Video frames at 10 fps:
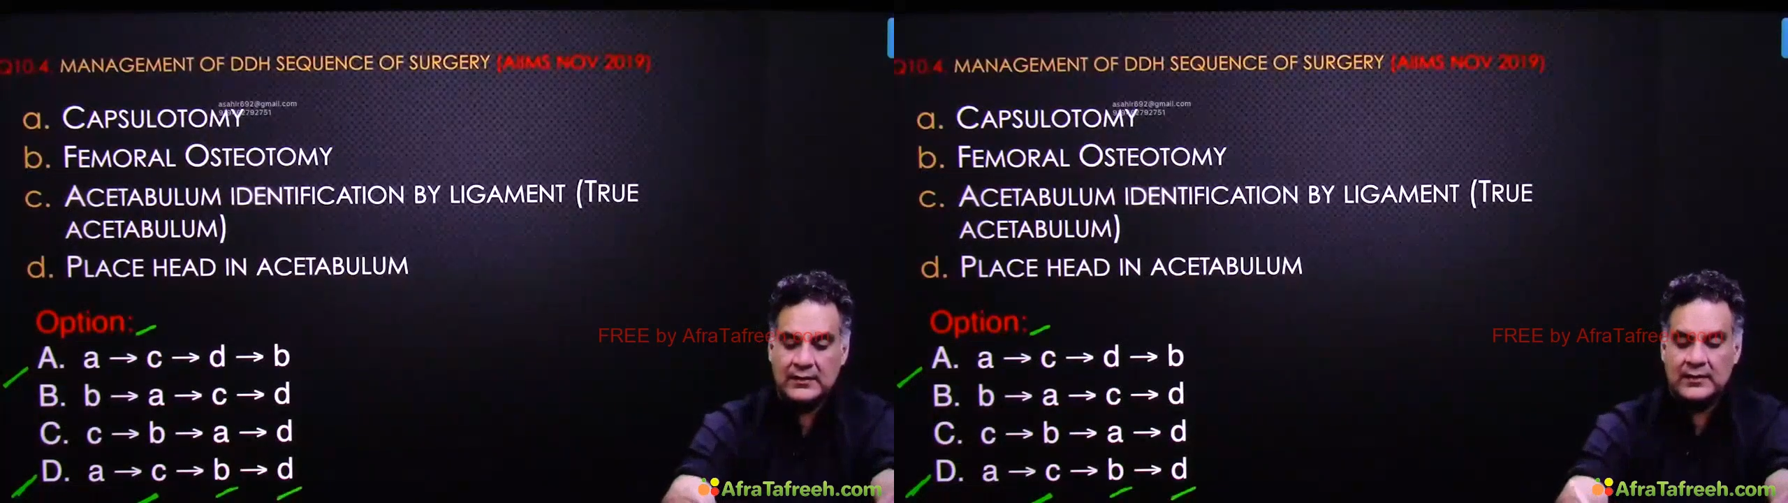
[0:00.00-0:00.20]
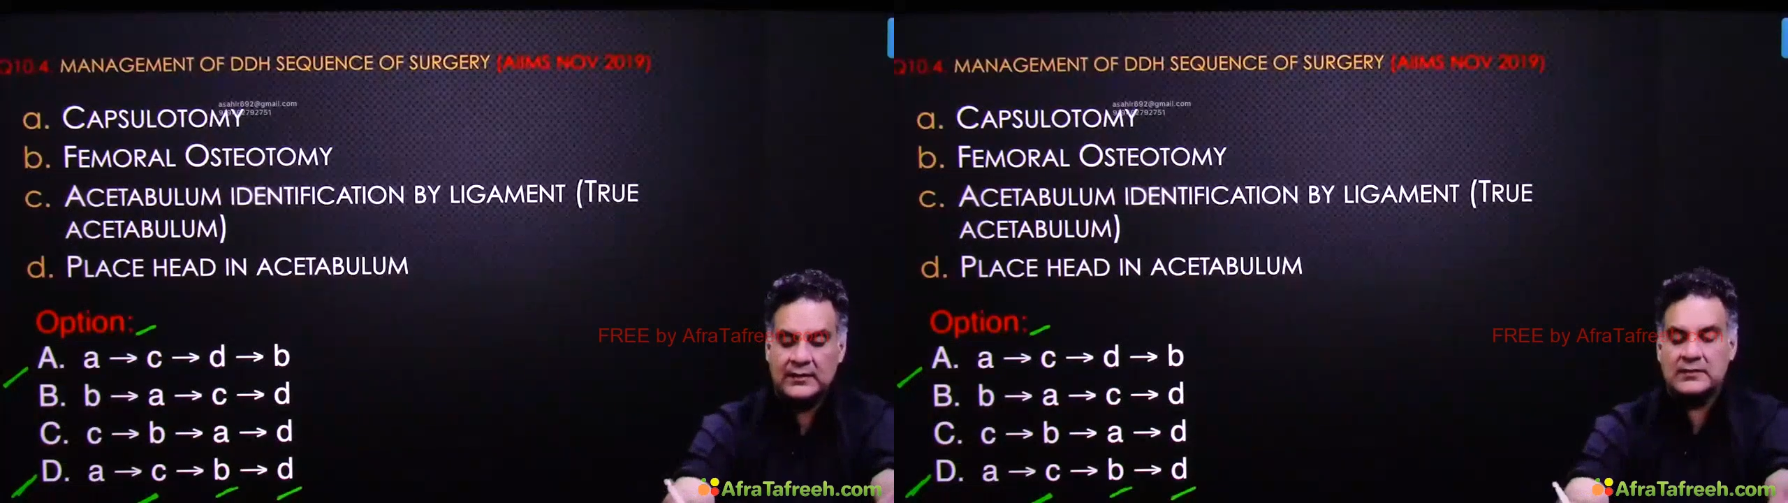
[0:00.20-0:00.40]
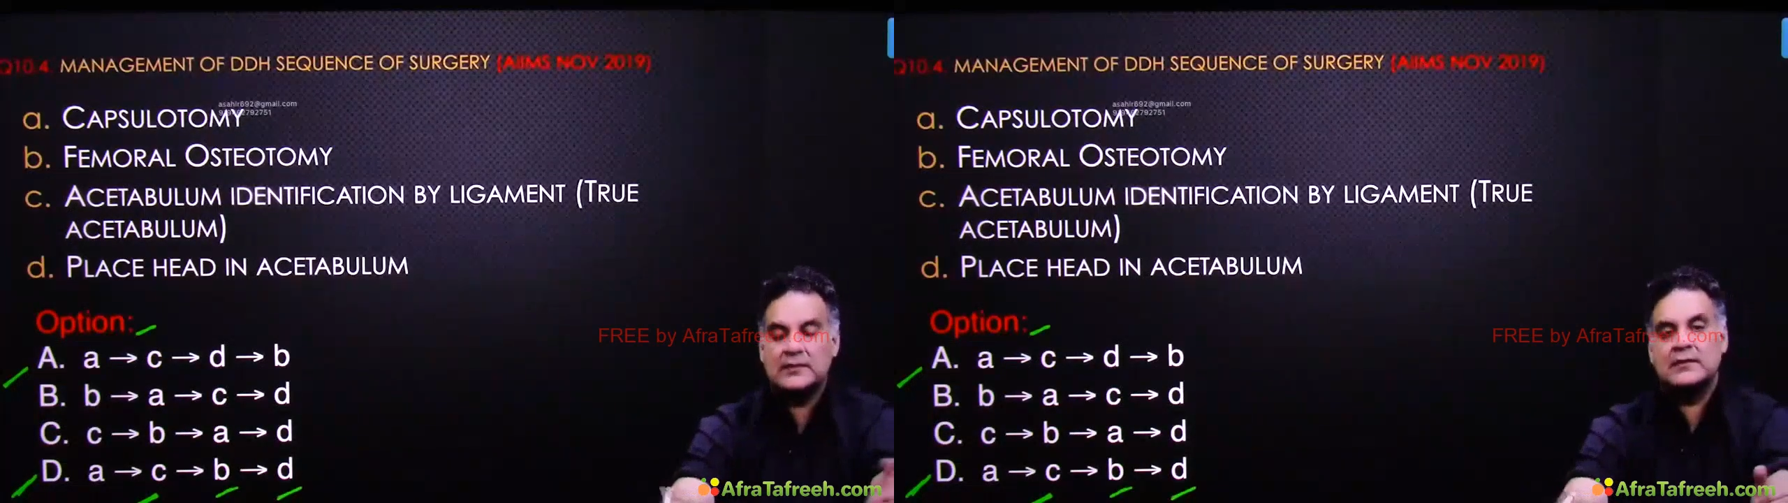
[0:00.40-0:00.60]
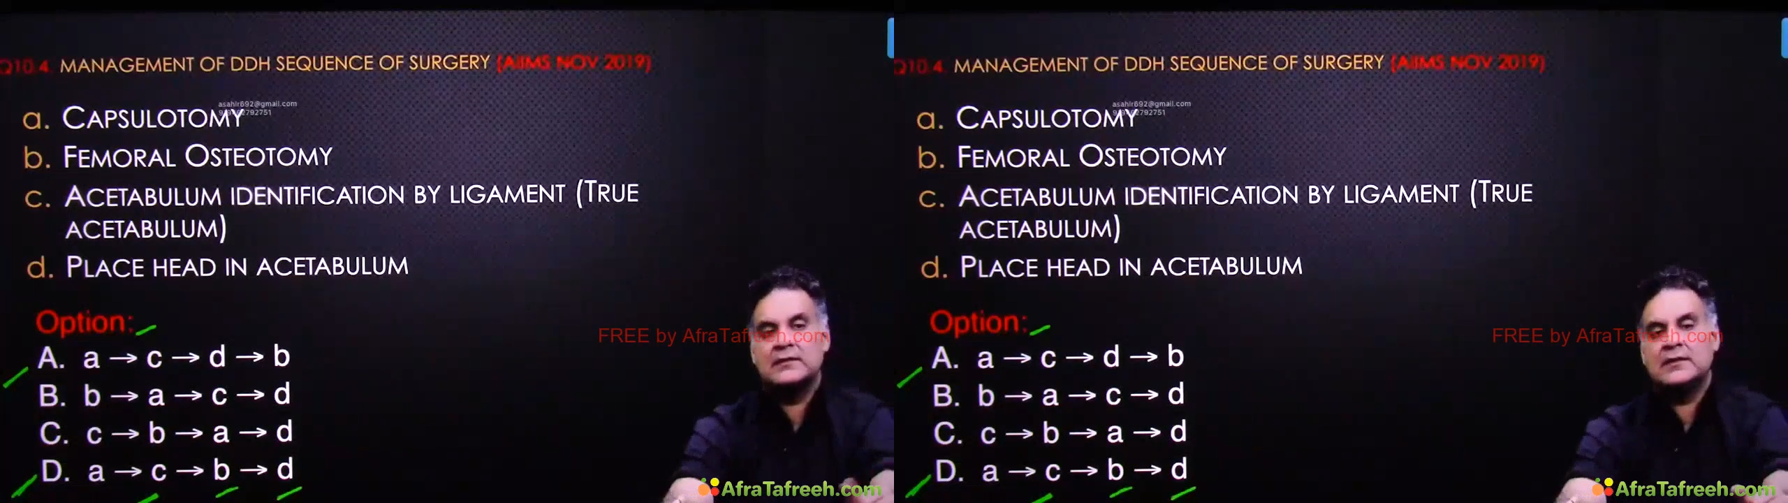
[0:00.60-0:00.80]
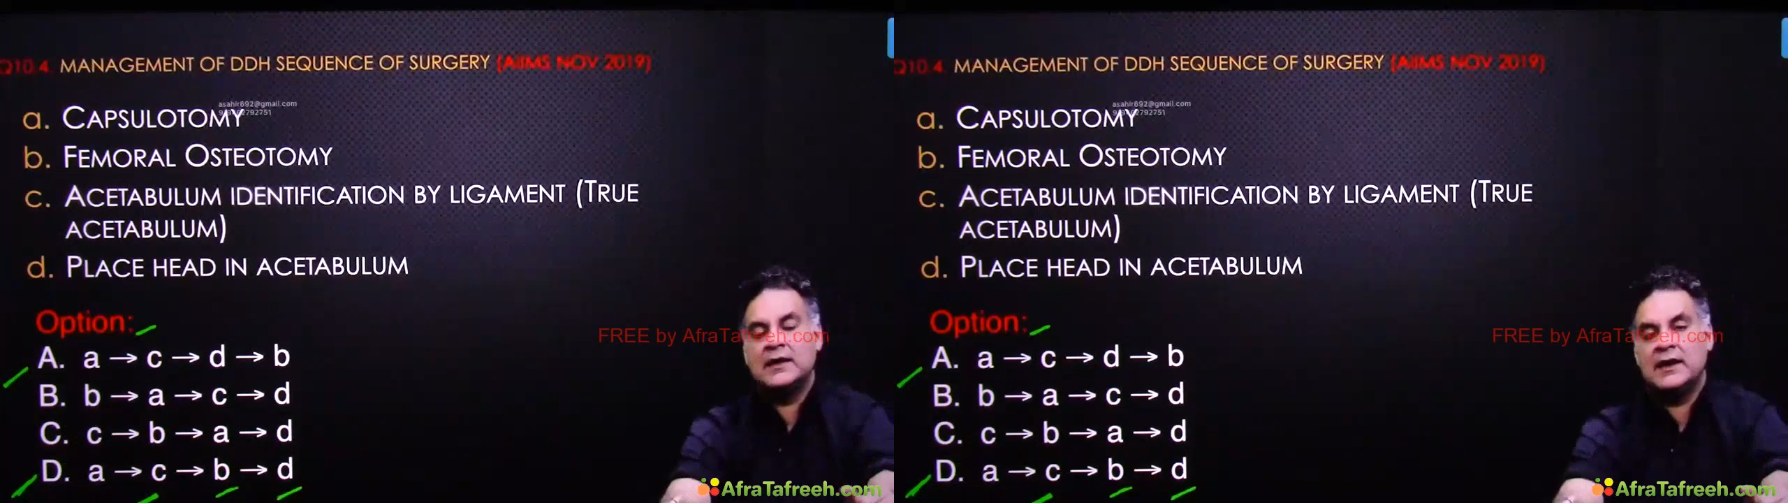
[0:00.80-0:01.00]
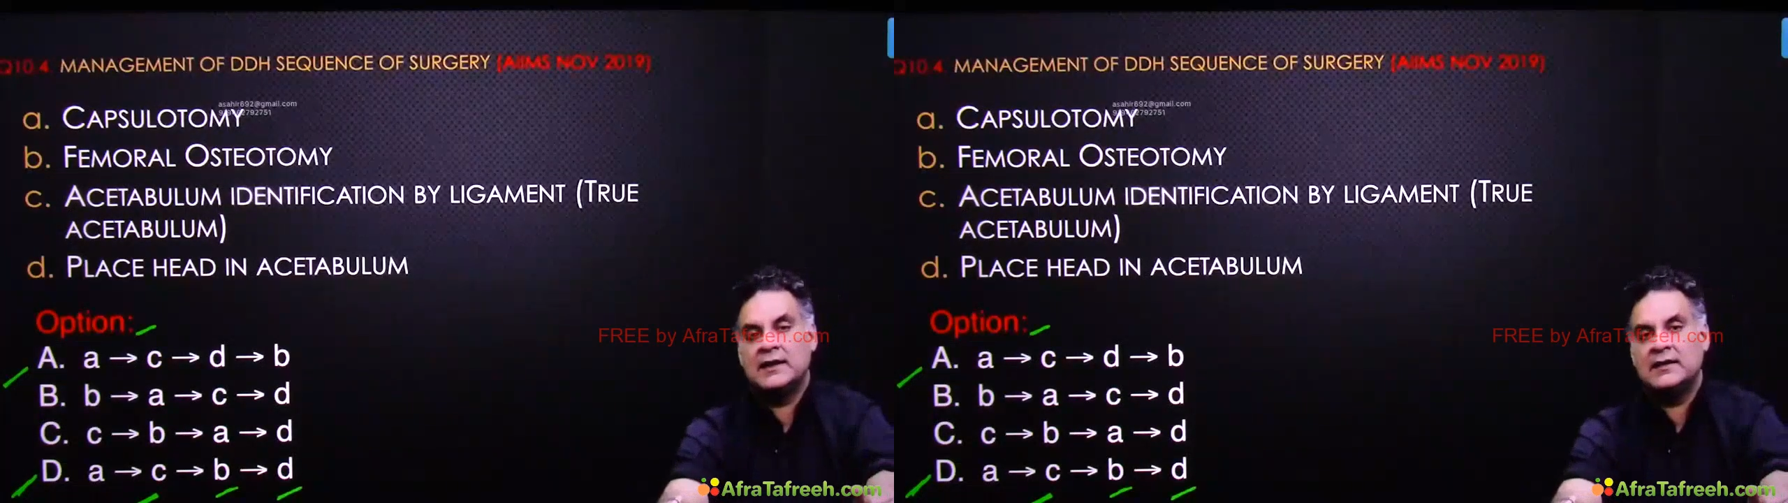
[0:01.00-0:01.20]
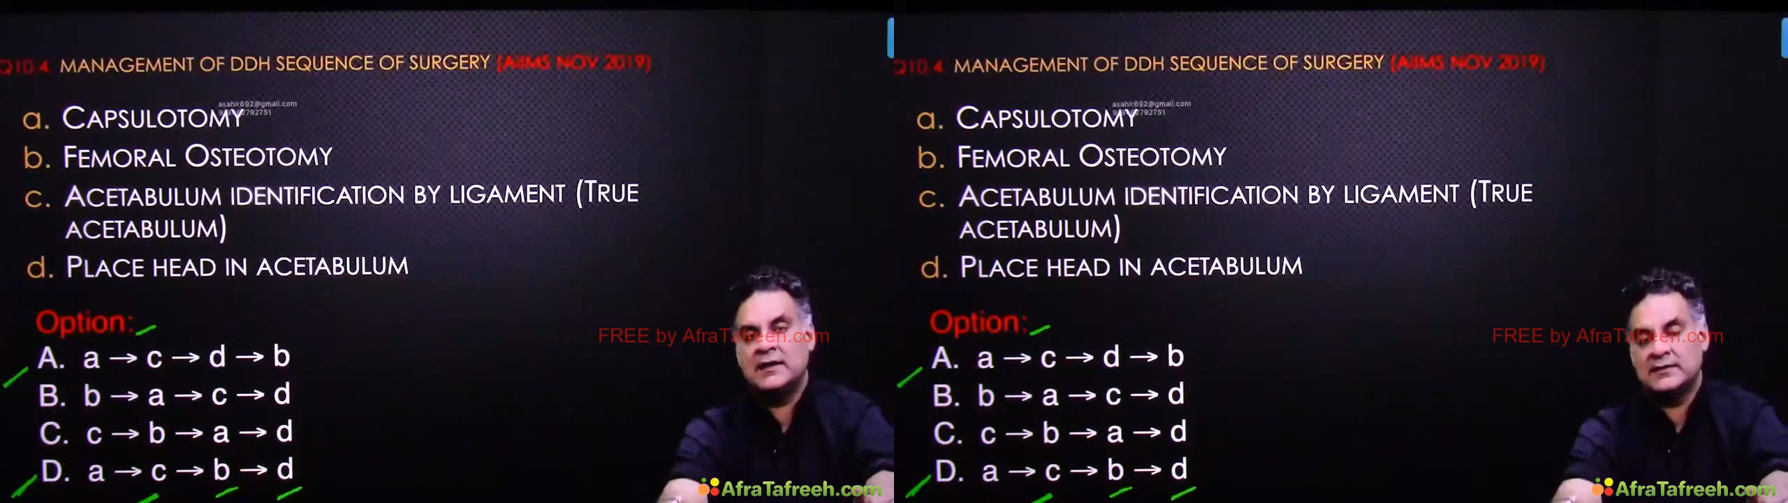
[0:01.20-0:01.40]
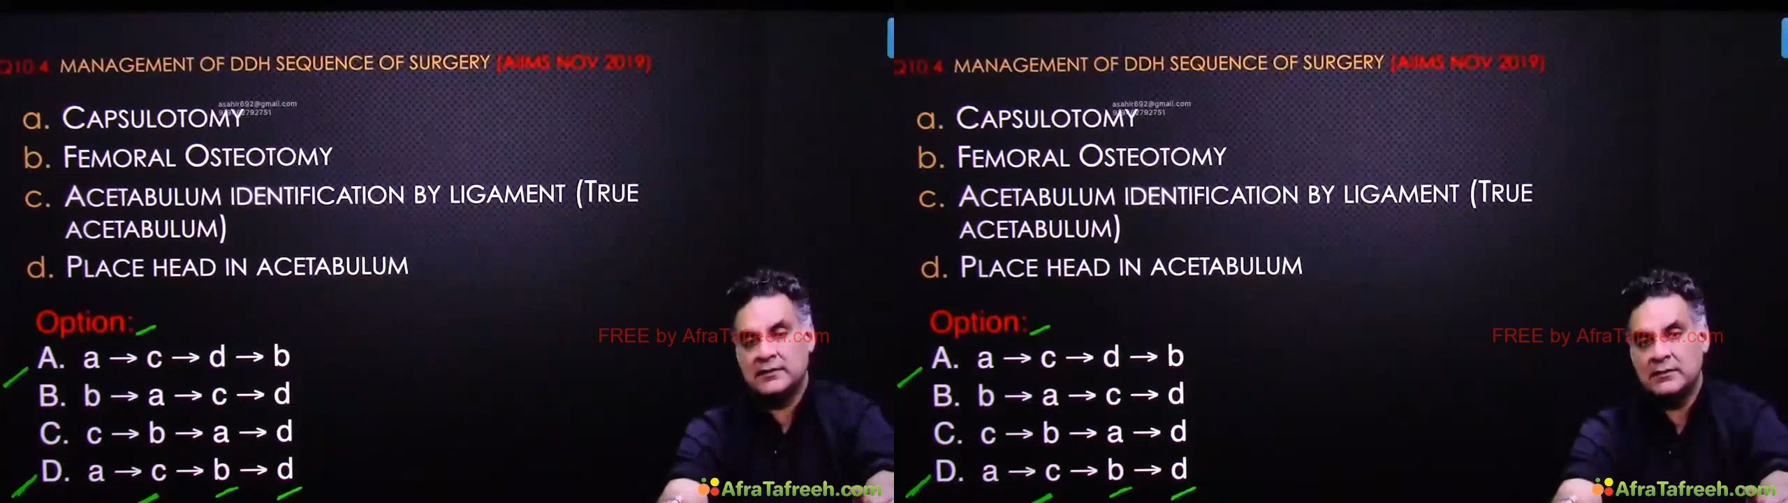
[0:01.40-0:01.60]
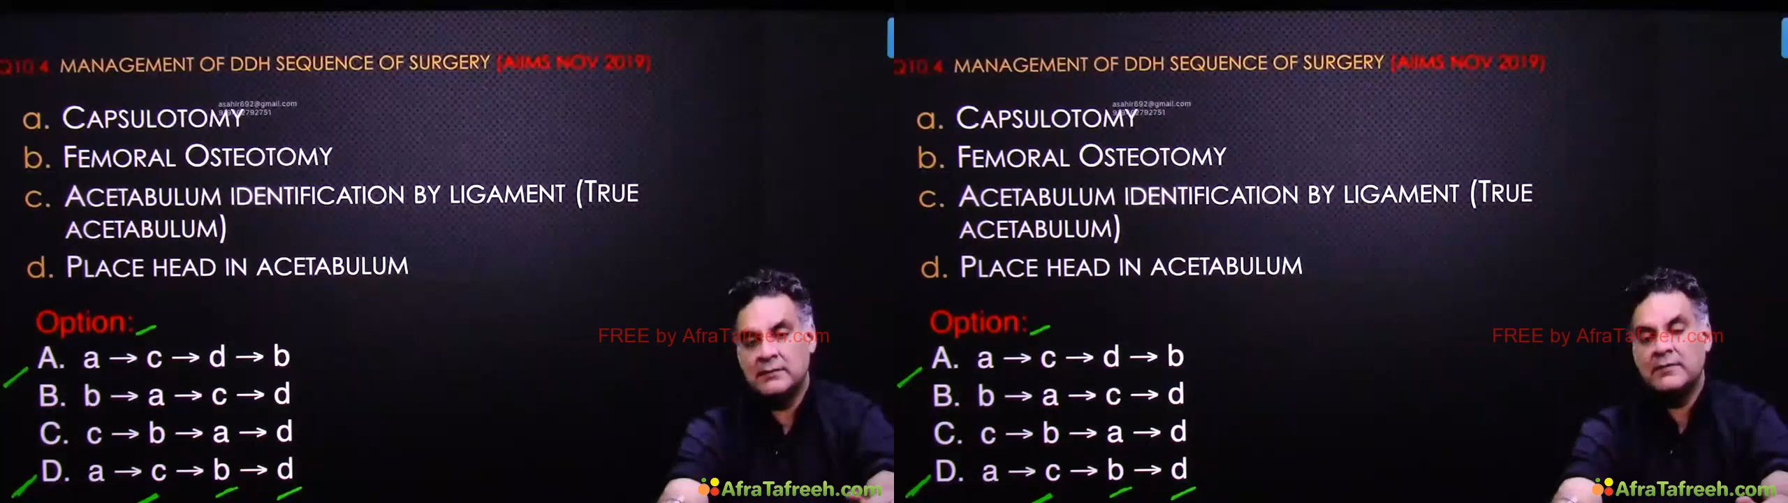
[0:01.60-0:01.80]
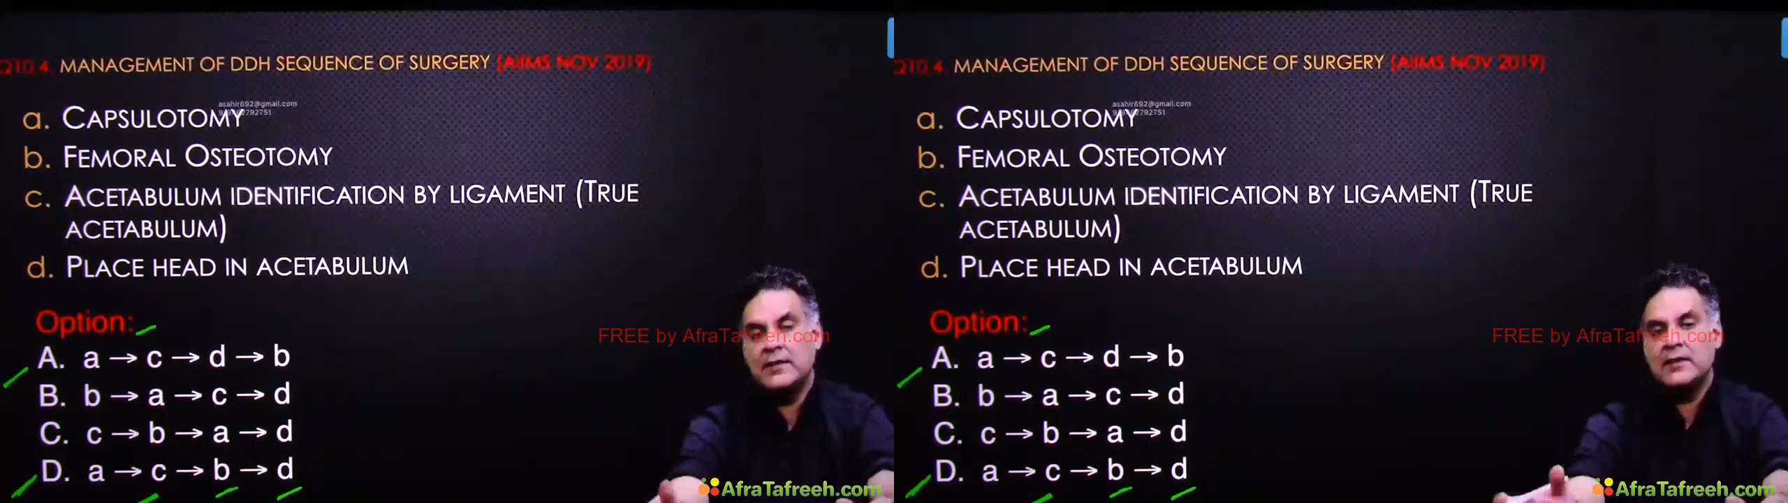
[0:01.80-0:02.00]
is the head in
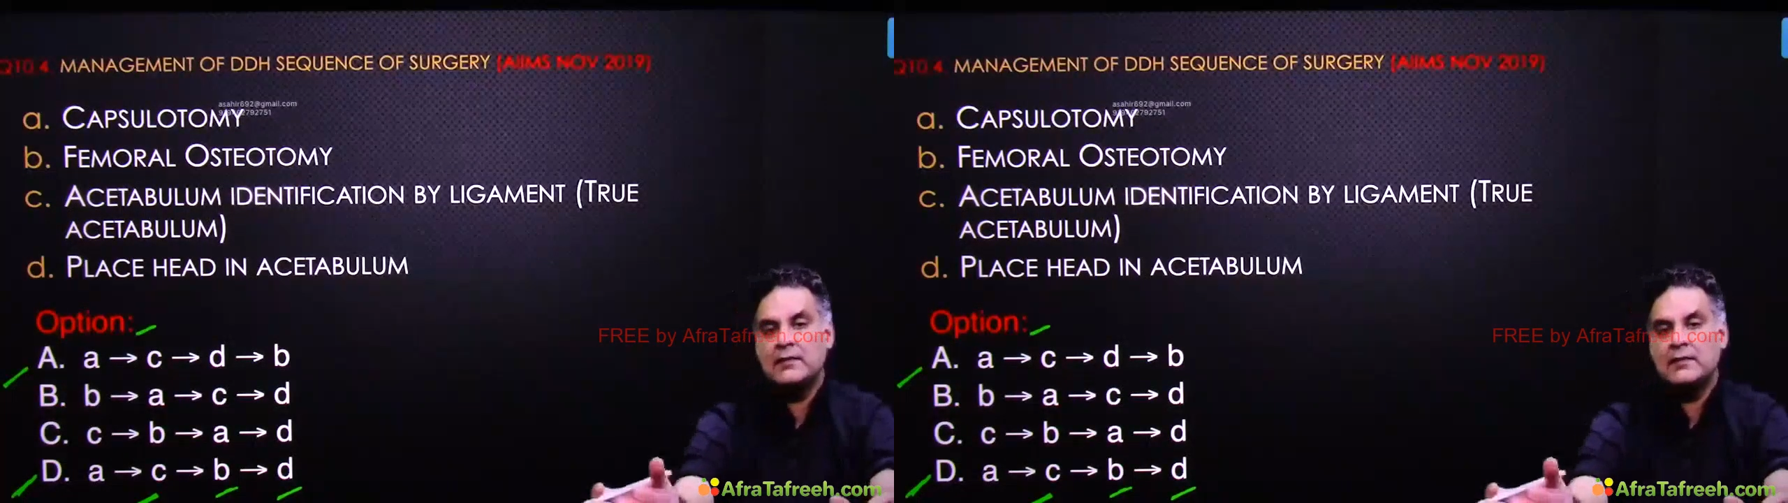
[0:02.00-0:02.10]
acetabulum,